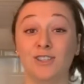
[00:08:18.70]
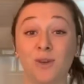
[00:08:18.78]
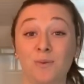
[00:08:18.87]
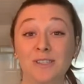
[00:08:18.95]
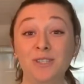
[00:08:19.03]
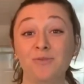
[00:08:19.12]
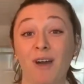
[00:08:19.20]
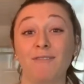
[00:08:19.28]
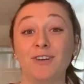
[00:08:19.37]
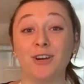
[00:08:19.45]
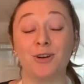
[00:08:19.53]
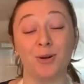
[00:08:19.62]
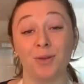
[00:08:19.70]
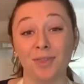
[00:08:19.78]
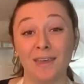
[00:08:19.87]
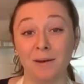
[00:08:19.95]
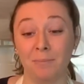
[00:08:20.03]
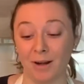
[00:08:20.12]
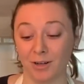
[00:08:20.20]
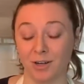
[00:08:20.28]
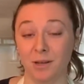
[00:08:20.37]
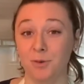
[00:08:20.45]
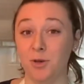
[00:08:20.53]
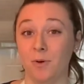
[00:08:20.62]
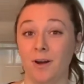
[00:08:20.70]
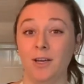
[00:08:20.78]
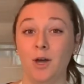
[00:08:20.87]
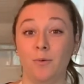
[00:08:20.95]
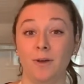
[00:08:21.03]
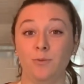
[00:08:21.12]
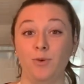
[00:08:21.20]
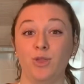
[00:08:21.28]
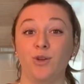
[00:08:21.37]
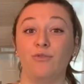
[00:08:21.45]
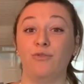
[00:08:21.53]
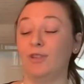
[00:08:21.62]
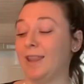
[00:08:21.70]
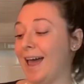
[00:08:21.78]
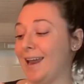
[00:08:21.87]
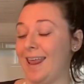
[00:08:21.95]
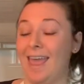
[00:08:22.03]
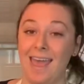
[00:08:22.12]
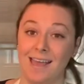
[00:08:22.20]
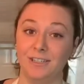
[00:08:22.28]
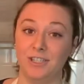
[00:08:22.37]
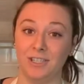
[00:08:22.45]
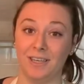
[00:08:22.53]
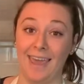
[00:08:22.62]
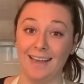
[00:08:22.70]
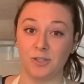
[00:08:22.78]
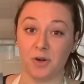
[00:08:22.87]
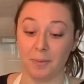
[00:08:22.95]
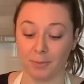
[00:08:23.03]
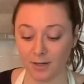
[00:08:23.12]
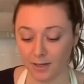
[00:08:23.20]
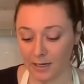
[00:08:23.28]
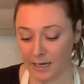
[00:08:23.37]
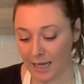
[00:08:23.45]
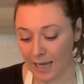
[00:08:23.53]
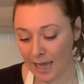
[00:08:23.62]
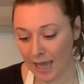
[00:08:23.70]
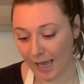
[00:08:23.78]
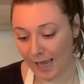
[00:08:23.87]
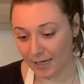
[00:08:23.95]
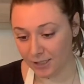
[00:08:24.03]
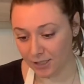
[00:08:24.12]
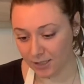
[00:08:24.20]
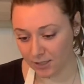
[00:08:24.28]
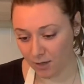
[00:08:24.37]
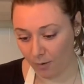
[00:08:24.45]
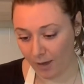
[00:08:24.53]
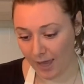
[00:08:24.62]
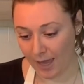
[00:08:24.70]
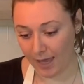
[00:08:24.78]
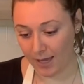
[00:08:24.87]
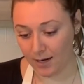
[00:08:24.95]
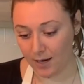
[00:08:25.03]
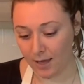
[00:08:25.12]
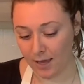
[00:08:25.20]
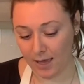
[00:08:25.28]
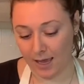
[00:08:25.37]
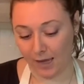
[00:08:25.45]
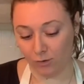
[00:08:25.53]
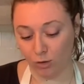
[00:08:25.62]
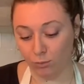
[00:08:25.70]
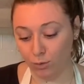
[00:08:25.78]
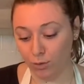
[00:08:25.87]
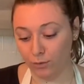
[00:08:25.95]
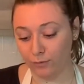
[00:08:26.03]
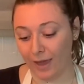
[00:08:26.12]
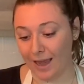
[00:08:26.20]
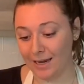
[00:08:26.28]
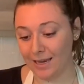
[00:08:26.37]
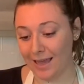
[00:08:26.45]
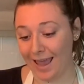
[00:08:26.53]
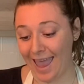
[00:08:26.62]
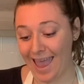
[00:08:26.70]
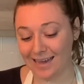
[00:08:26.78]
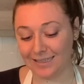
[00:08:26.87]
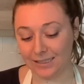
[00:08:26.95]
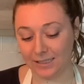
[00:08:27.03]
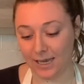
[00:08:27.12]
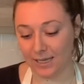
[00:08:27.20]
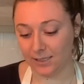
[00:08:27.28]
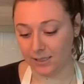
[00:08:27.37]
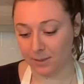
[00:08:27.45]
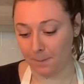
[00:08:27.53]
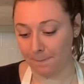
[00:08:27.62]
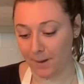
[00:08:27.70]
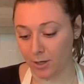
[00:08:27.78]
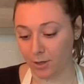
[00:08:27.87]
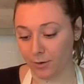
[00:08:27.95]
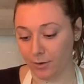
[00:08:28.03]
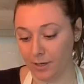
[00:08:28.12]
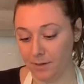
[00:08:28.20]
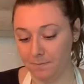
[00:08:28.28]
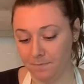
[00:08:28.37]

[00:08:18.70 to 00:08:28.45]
once you've covered your whole thing in buttercream, you want to go in with your flat-edged cake scraper and just go ahead and remove any excess buttercream.